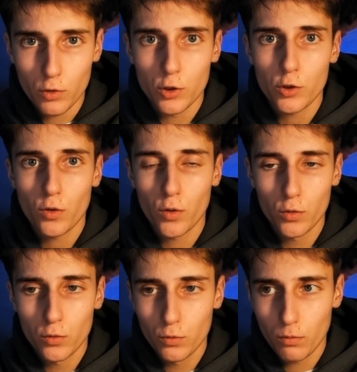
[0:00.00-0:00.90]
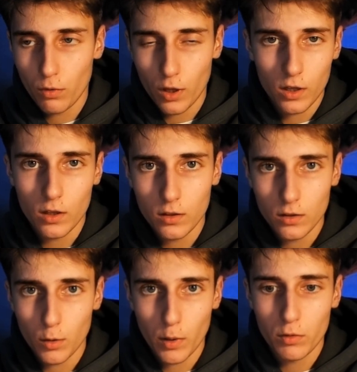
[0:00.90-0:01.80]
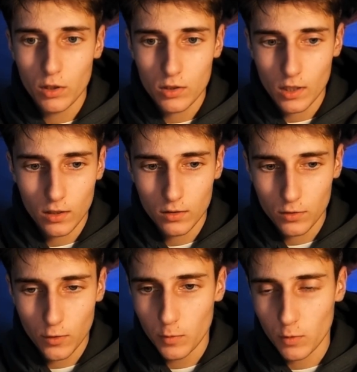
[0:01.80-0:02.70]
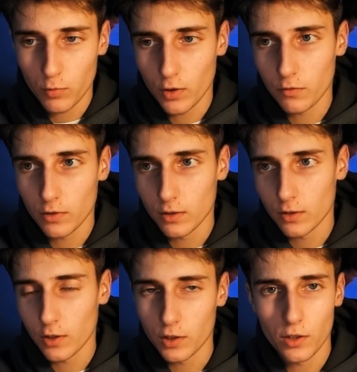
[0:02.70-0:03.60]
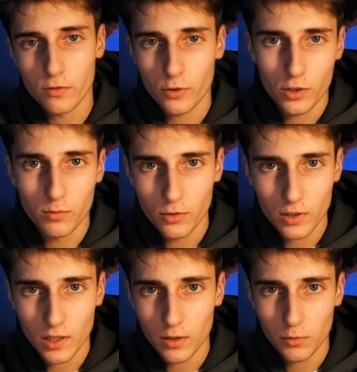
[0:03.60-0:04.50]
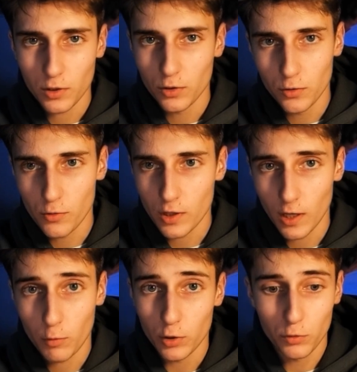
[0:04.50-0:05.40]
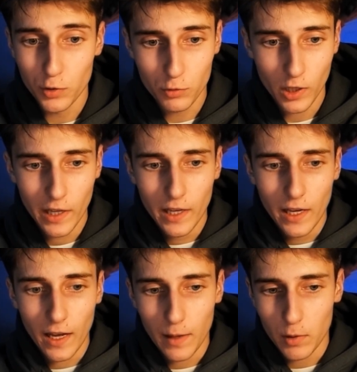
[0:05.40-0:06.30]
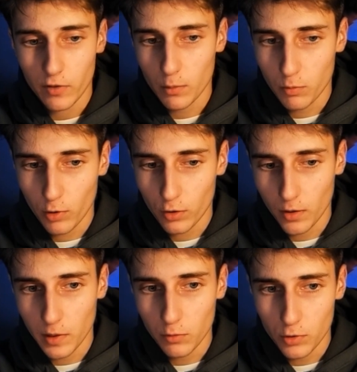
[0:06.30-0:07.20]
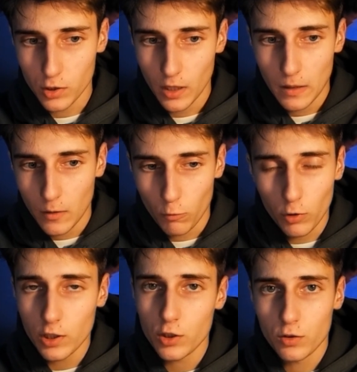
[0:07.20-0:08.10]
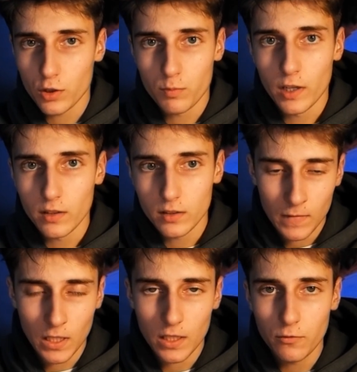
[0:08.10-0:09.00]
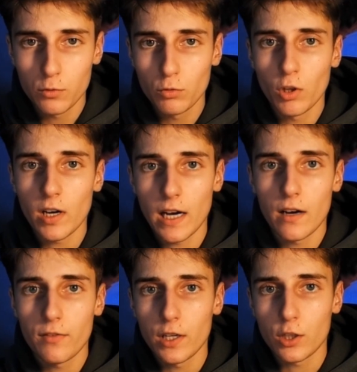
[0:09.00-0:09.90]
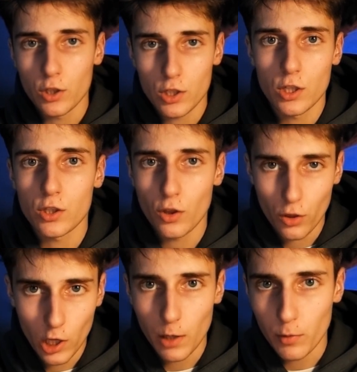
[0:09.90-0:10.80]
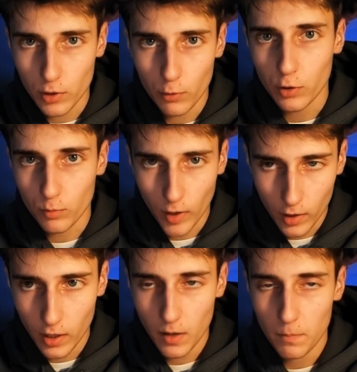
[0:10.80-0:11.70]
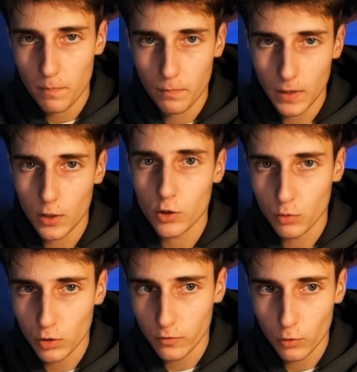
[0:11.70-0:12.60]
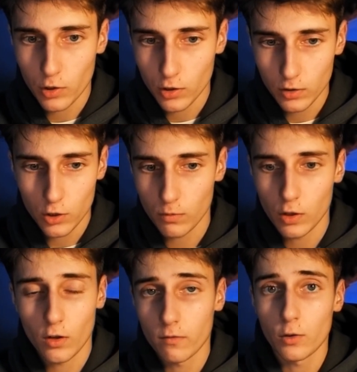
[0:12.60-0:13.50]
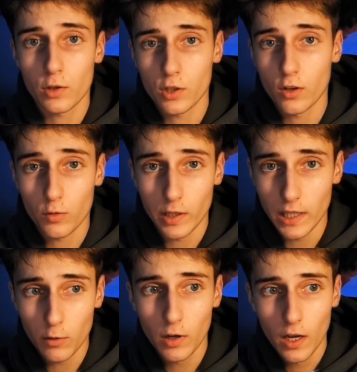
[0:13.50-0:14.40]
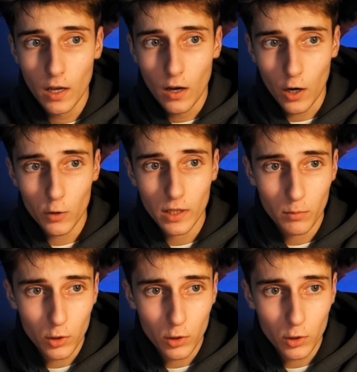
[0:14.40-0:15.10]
just through thinking about this and coming up with different ideas for symbols that we could use and that we do use, I've come up with 3 main ones. One is just branding. Like, if you do not have a consistent theme around your brand yet, that is something to focus on. It's something that I'm focusing on right now. I know that my